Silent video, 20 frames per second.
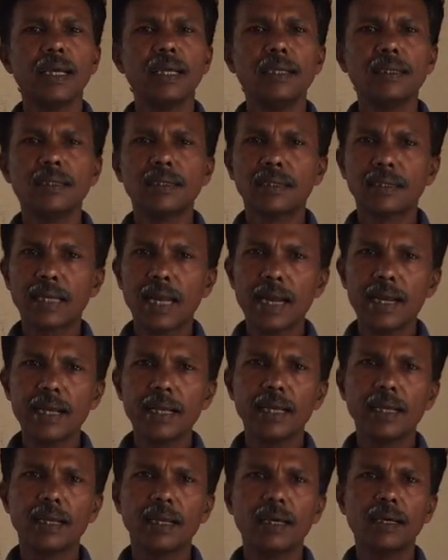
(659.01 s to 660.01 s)
is
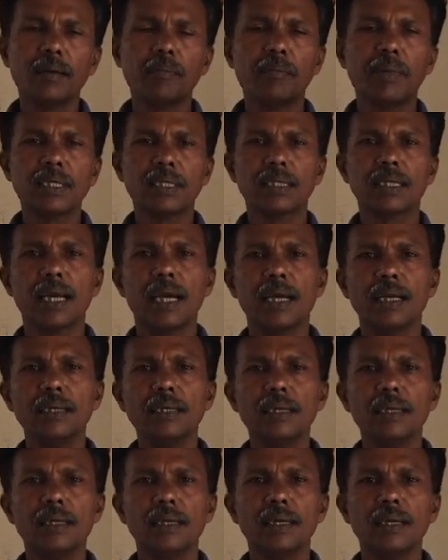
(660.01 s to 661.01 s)
standing in a bus
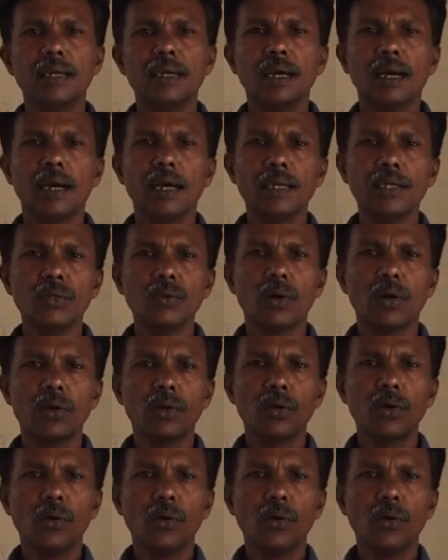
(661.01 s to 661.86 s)
stand, and you are